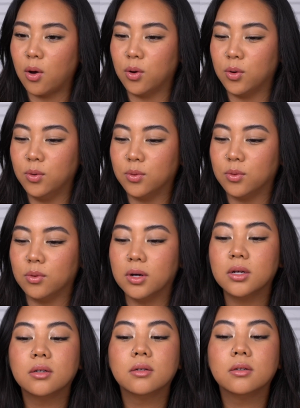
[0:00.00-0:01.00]
Oh,
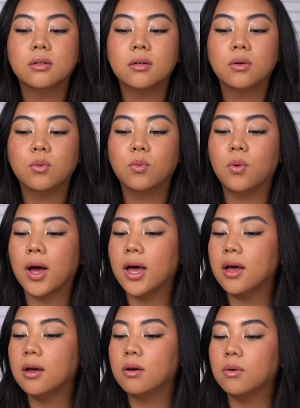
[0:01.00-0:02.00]

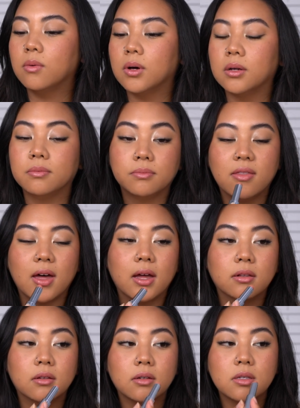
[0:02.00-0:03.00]
wow.
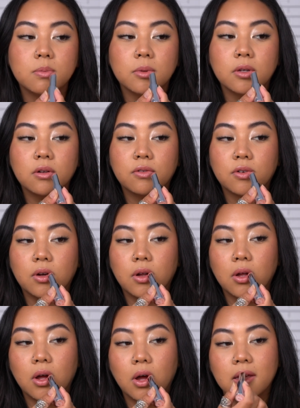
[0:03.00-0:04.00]
That looks
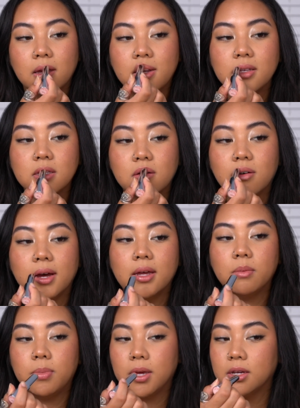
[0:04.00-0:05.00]
beautiful. It is quite
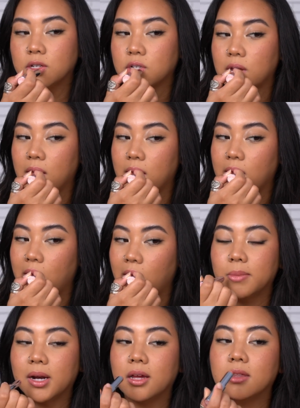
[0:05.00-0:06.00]
a pink shade,
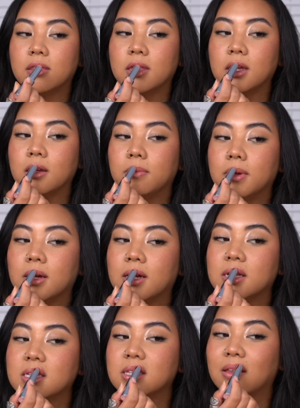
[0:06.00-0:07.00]
but I think
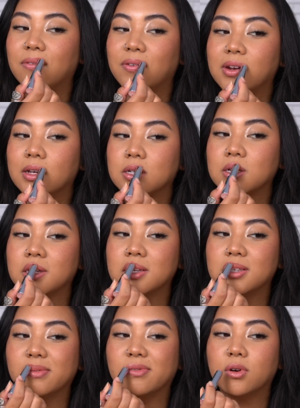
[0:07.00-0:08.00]
because the finish
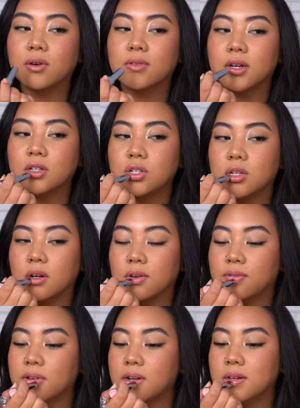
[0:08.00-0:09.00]
is more of that sheer
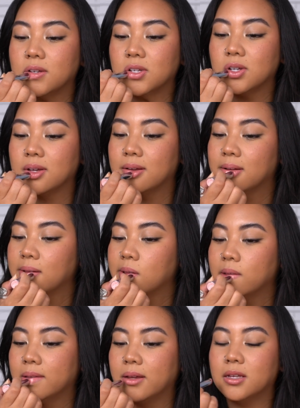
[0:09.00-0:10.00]
finish,
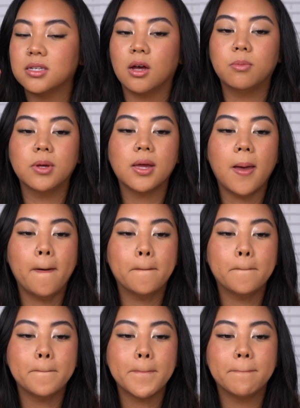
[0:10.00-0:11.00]
it's helping it
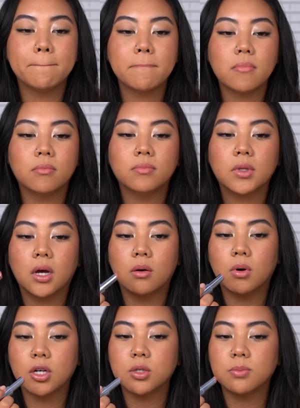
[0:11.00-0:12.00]
not
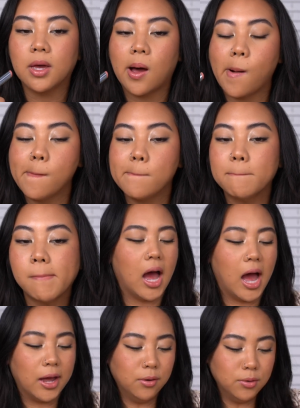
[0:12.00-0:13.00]
wash me out.
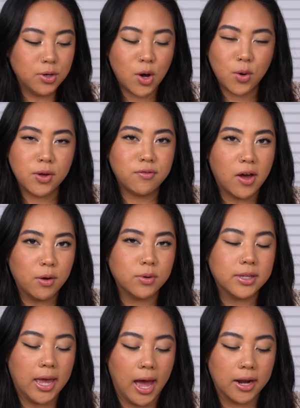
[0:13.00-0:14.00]
I don't know if I
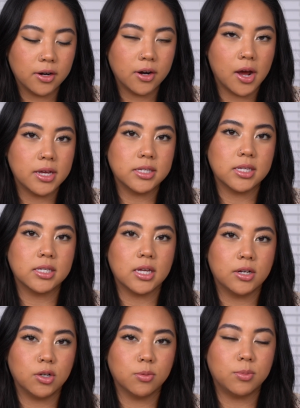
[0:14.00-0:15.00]
would categorize this
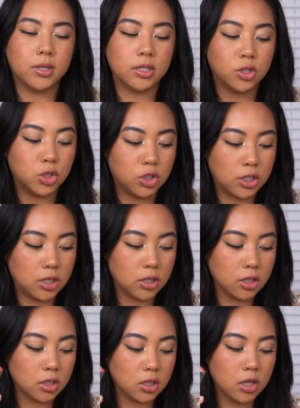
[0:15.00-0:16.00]
under being
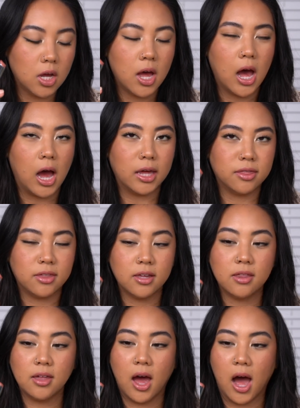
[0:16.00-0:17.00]
sheer. I
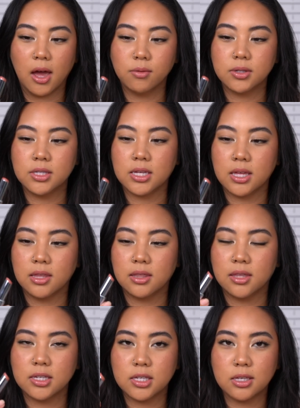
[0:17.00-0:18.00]
think that I would say that
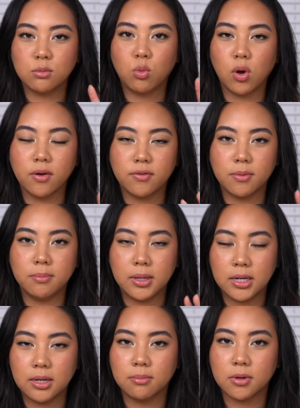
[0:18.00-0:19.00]
this is more of a
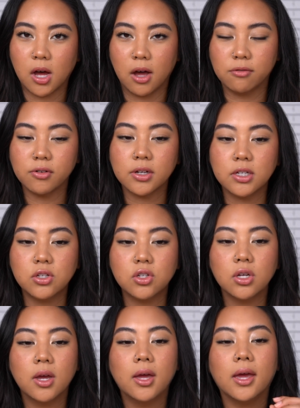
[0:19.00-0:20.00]
medium
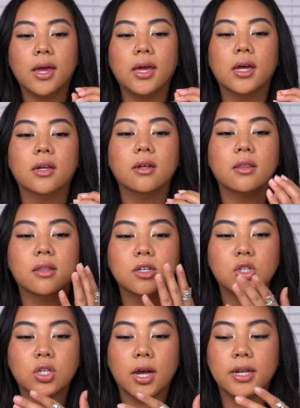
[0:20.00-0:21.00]
coverage, and the
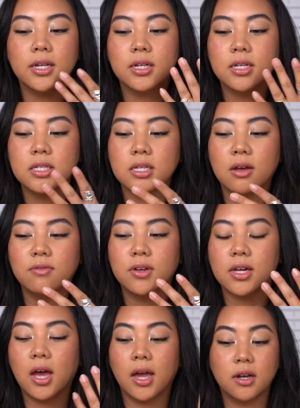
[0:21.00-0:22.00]
shininess of
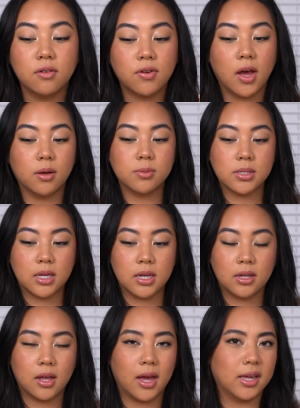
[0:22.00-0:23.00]
it kind of helps
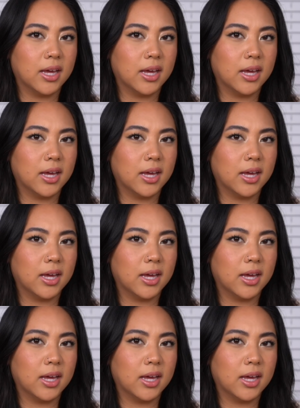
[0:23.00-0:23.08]
it, I